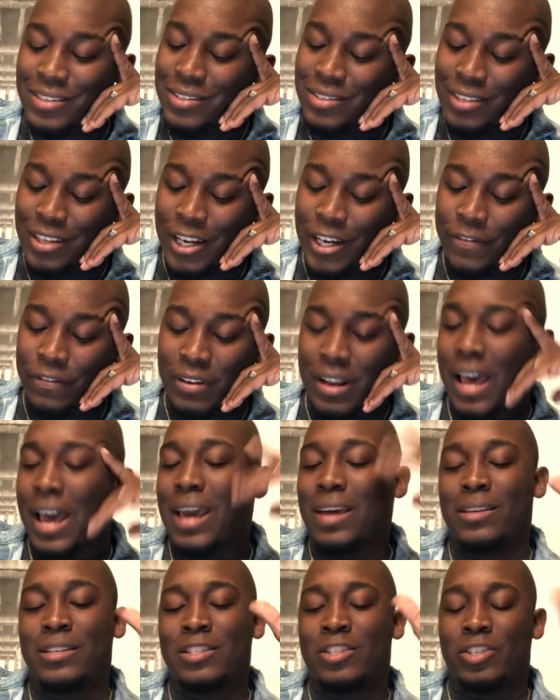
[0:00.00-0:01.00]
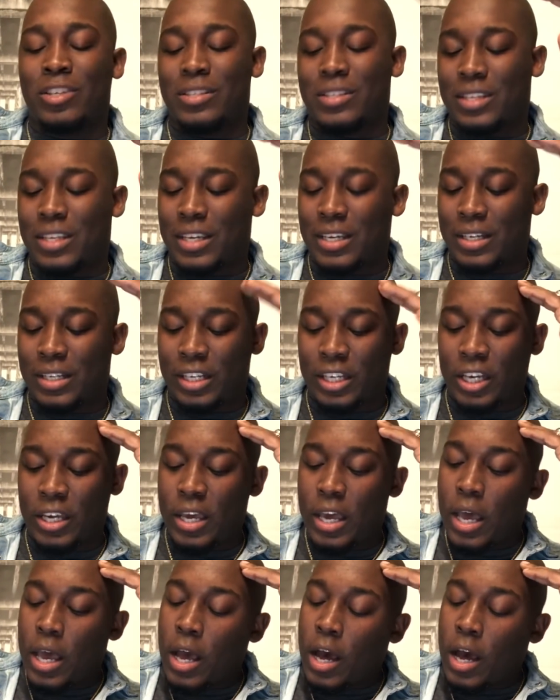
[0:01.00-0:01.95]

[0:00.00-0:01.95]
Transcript: stuff, like, just kill it.